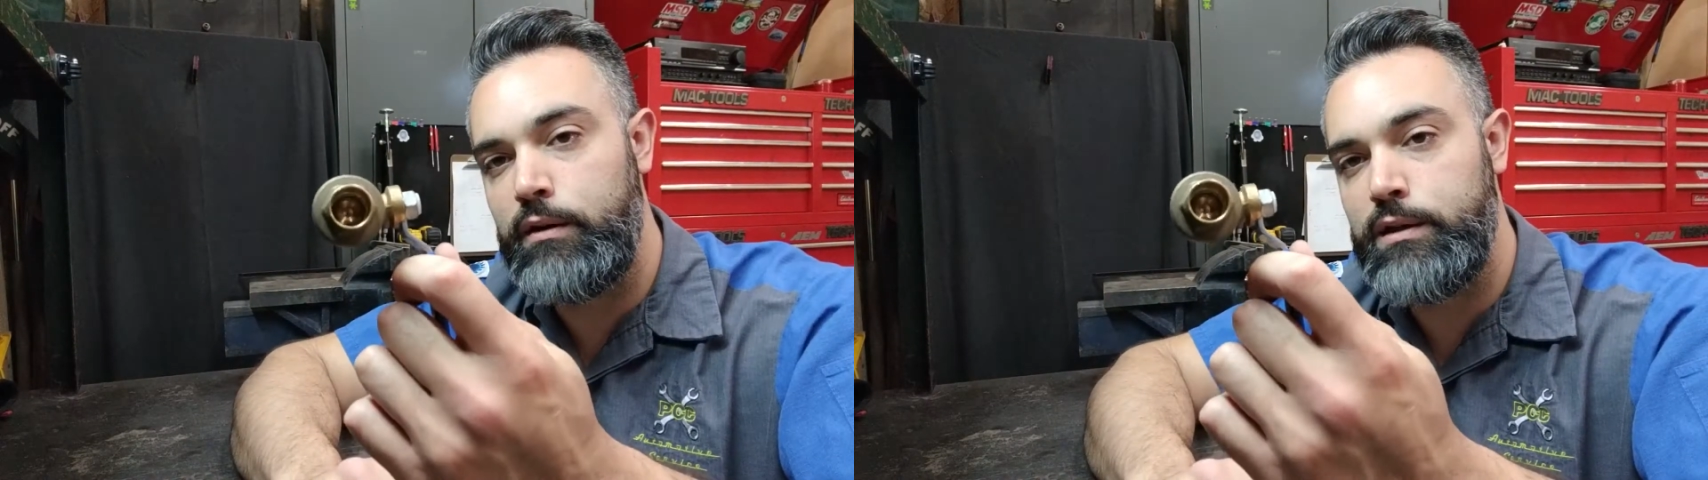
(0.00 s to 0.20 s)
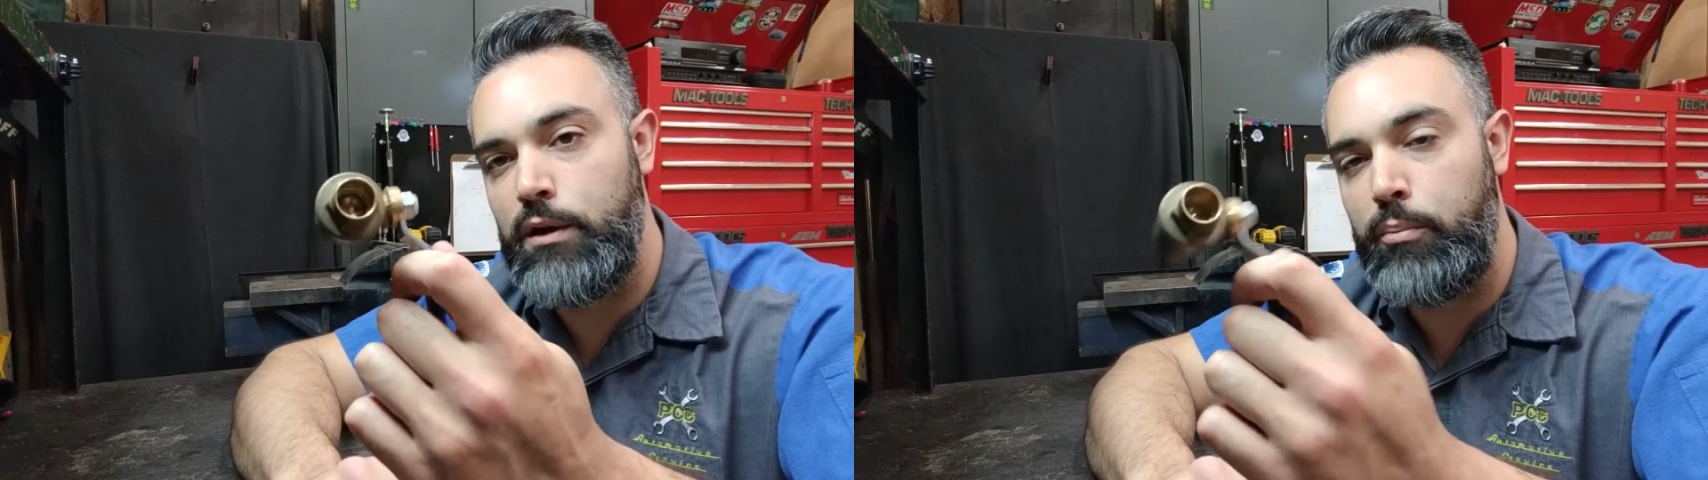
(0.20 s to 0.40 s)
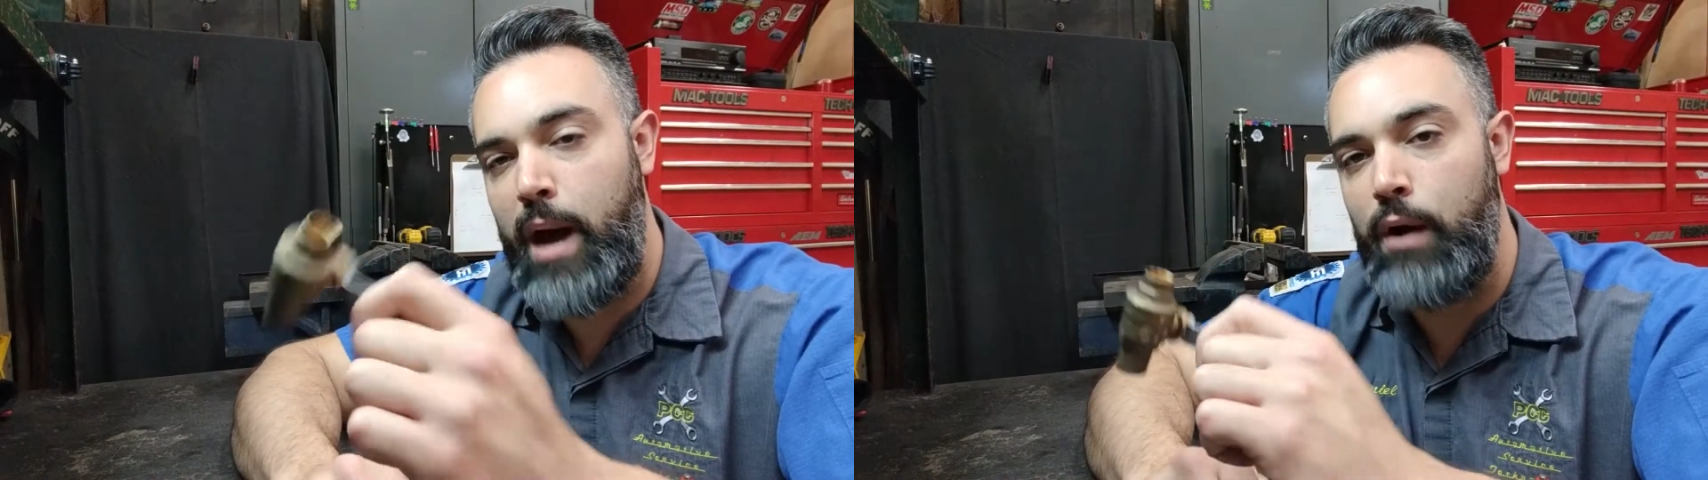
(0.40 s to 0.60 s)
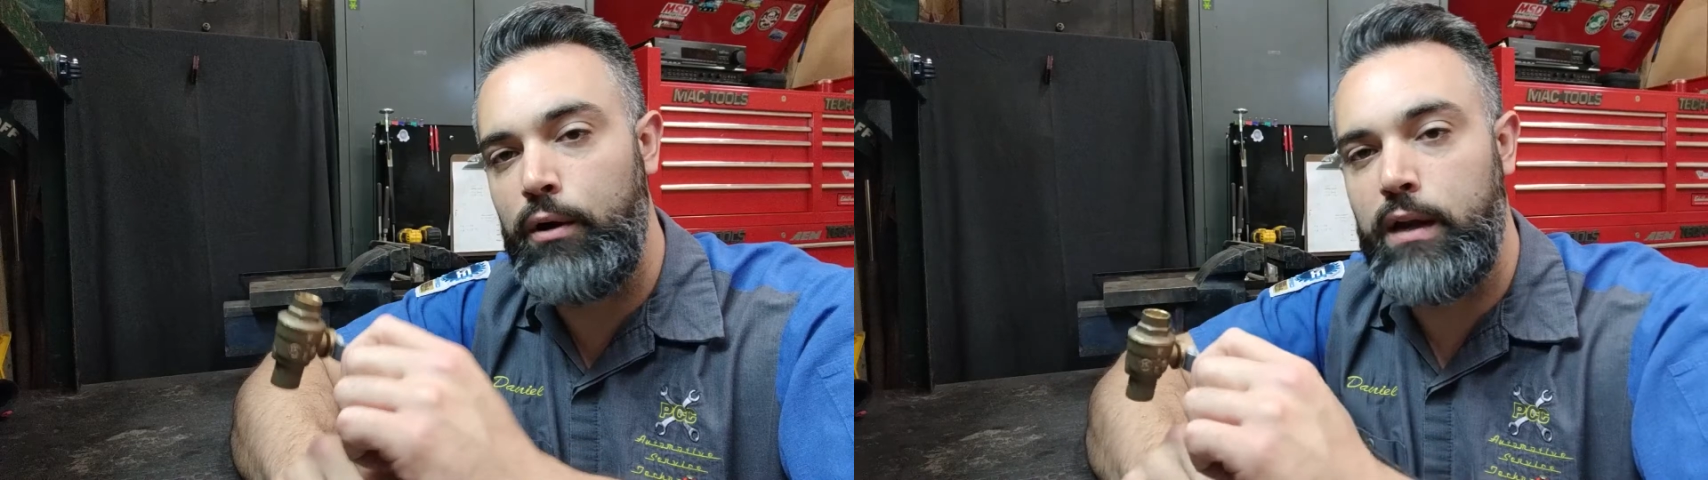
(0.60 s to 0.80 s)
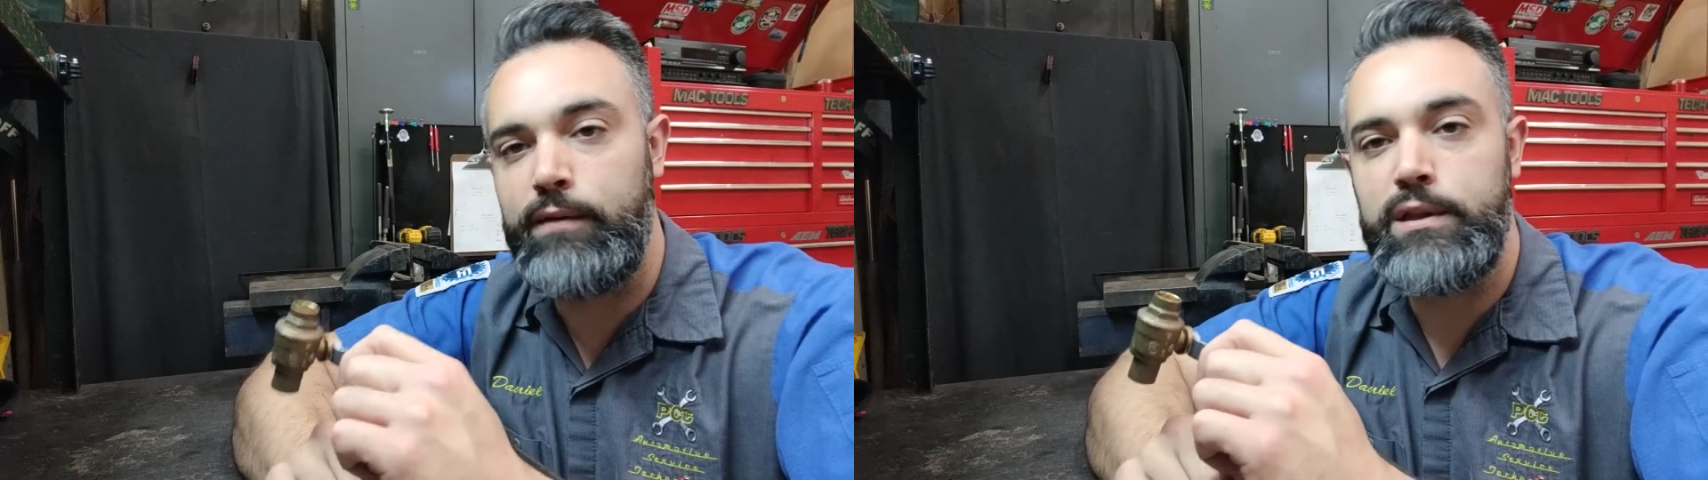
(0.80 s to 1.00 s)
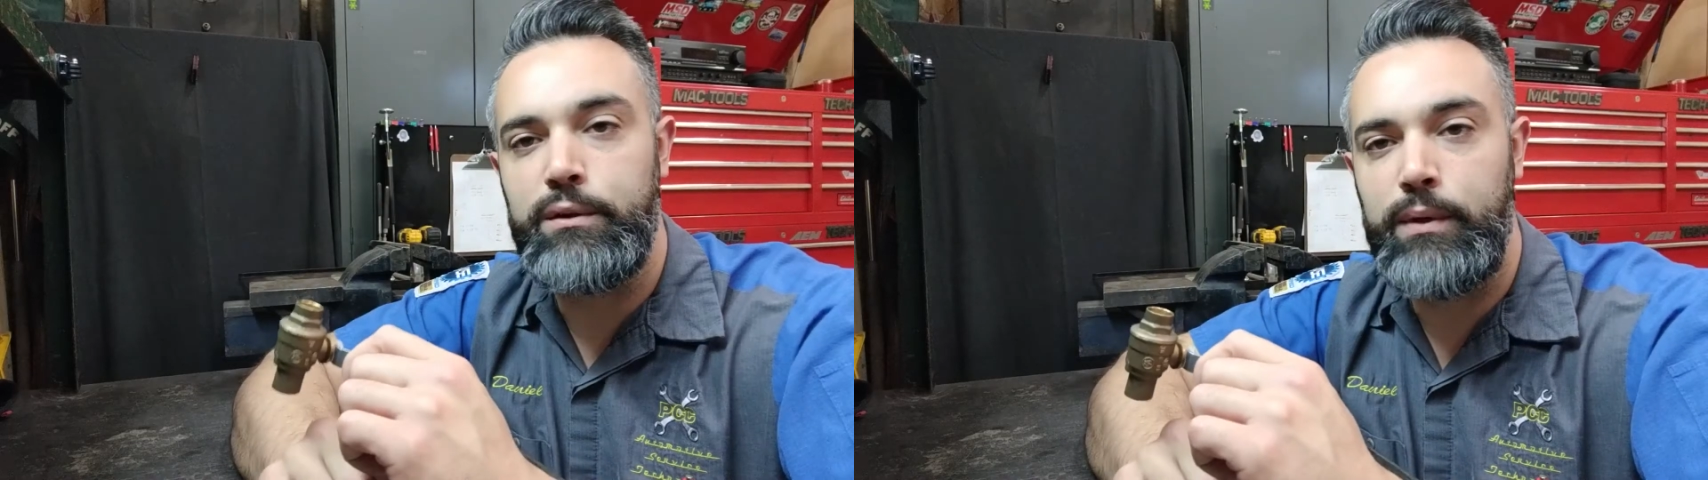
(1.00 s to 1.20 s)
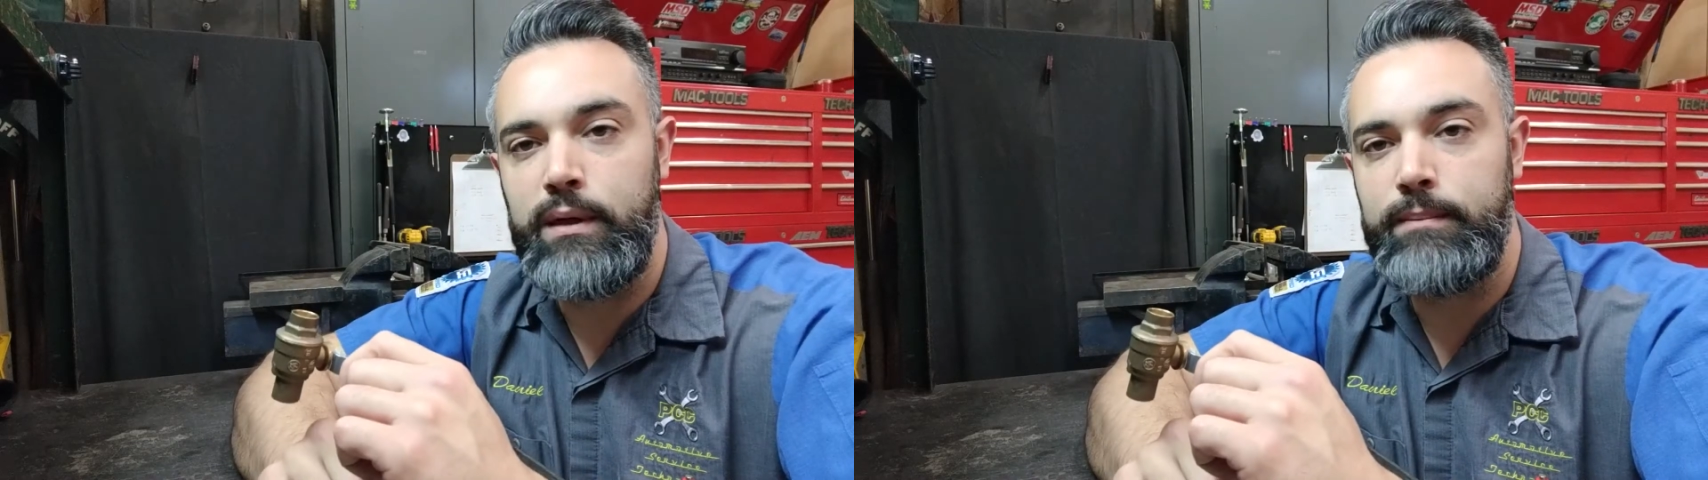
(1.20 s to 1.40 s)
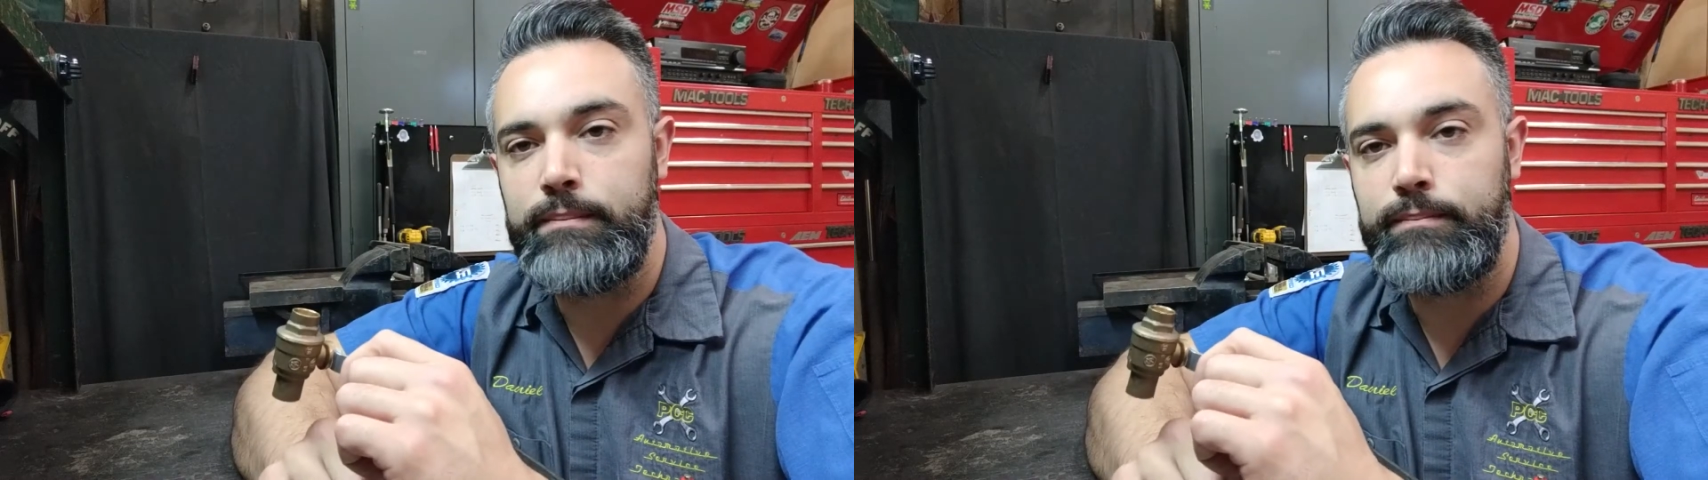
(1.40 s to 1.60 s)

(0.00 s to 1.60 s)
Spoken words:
is no power given to it.